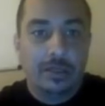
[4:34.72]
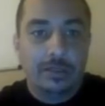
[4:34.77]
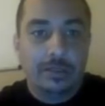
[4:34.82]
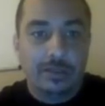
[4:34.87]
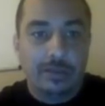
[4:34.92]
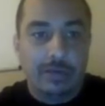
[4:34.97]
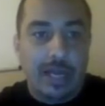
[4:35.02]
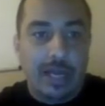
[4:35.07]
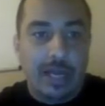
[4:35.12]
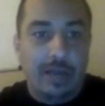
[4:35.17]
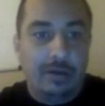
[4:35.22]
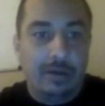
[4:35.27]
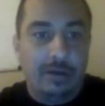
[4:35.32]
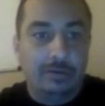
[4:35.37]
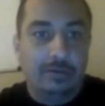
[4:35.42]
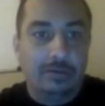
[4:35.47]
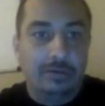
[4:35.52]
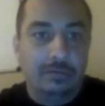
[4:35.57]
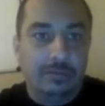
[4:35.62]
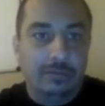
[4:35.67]
So
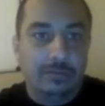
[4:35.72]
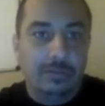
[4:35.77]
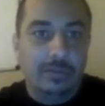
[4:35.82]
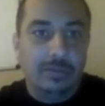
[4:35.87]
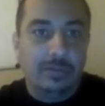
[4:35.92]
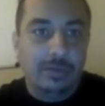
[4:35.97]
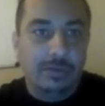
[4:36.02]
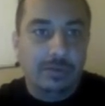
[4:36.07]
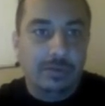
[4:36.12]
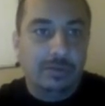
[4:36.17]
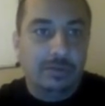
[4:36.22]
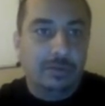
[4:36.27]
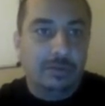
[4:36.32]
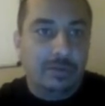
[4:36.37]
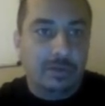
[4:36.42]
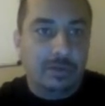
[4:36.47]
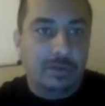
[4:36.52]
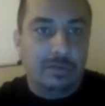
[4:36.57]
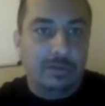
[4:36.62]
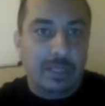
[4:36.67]
now, oh,
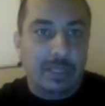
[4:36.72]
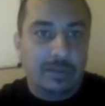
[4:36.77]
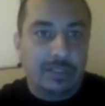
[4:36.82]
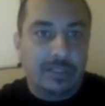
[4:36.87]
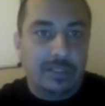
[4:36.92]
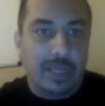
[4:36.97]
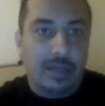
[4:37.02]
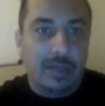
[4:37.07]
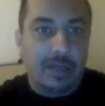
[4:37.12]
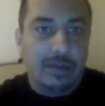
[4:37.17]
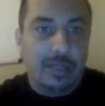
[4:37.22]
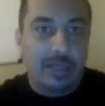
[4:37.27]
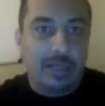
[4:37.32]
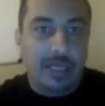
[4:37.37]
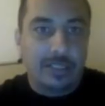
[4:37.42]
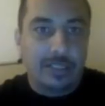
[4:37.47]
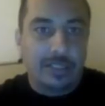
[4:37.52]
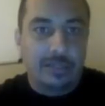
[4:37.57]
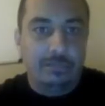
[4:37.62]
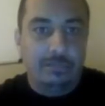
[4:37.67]
what's that?
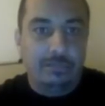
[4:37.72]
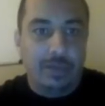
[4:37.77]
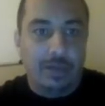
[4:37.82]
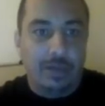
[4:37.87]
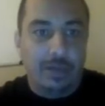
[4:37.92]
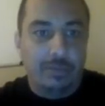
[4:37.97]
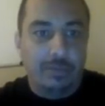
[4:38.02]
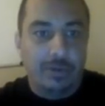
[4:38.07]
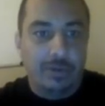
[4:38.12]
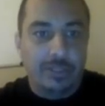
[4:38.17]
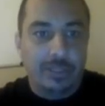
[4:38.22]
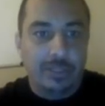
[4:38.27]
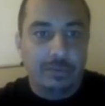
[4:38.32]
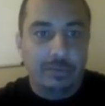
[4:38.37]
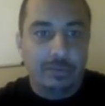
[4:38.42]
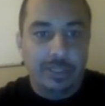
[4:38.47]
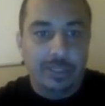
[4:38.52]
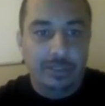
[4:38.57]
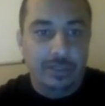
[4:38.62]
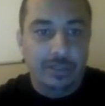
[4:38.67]
That's the blog post I'm gonna
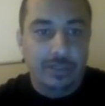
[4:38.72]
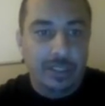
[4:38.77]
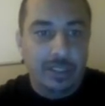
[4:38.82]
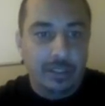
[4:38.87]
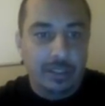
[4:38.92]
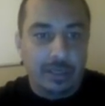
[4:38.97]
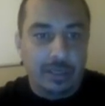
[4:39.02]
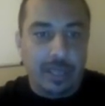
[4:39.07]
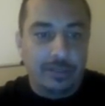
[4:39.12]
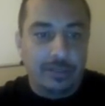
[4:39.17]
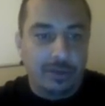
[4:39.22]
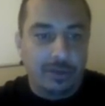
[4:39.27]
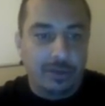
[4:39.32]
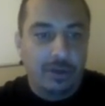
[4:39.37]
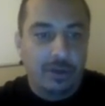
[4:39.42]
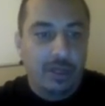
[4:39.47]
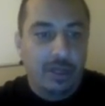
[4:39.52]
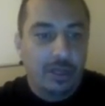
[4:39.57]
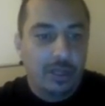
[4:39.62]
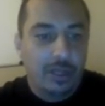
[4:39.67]
be doing. Okay,
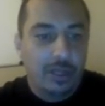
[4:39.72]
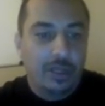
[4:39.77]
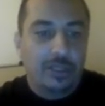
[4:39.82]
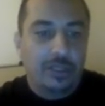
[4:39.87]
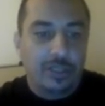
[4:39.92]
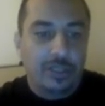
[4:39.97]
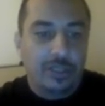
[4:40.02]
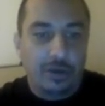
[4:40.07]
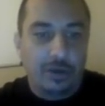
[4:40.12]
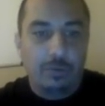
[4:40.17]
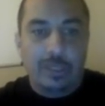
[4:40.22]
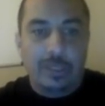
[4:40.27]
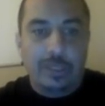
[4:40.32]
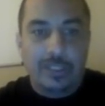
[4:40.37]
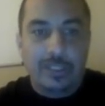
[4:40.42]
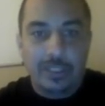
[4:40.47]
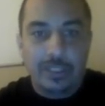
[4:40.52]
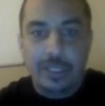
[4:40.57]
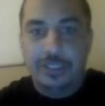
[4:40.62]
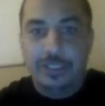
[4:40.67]
so
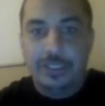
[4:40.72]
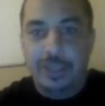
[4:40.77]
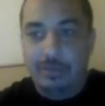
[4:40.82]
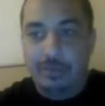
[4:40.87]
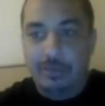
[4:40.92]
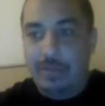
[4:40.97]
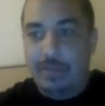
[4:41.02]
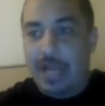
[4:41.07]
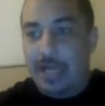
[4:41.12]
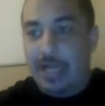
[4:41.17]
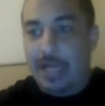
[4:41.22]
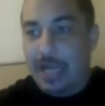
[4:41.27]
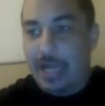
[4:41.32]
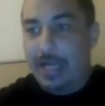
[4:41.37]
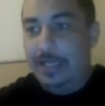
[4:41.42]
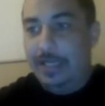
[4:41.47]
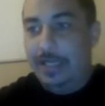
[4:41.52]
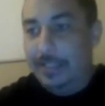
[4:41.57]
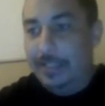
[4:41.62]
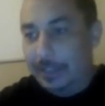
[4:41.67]
let's jump back
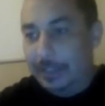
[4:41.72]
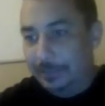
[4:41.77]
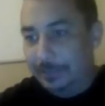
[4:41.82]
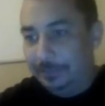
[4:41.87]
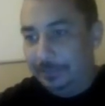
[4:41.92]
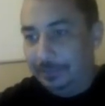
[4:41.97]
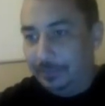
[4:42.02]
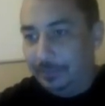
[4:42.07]
on here.